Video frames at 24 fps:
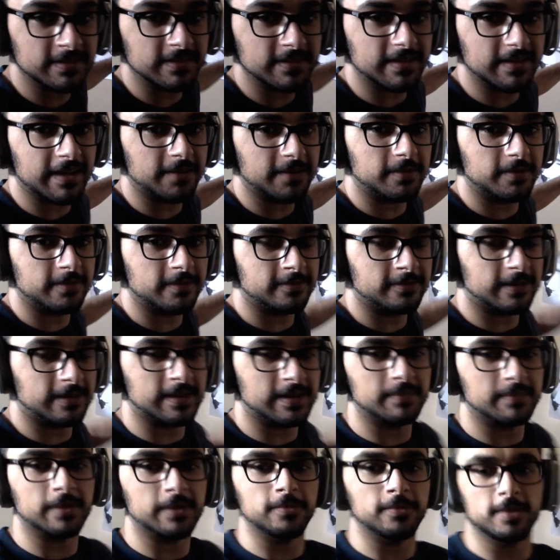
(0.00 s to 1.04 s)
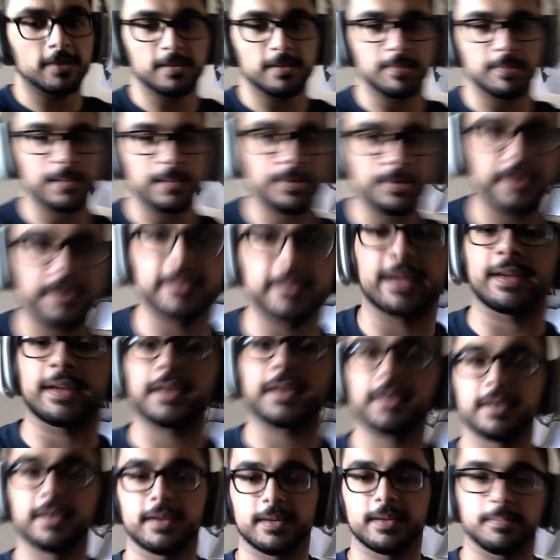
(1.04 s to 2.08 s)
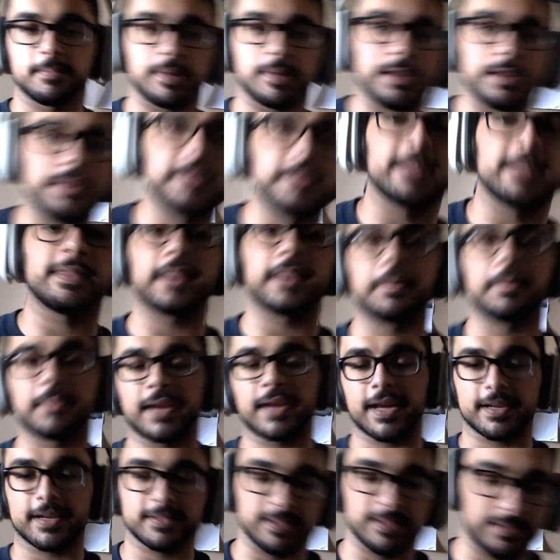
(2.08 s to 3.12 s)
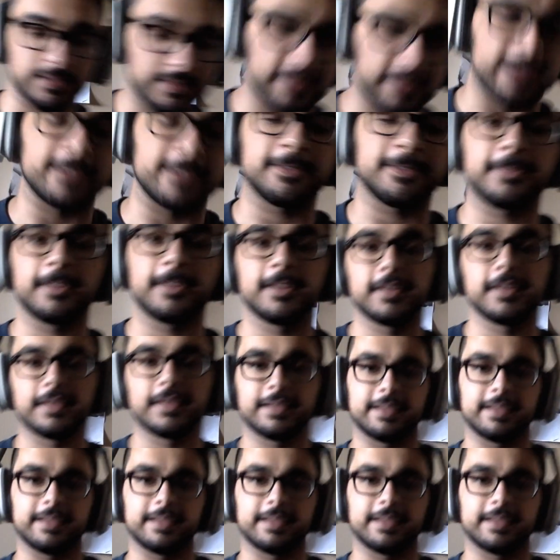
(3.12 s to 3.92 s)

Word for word: because I don't want to fuck up my wall by putting like by using thumbtacks and stuff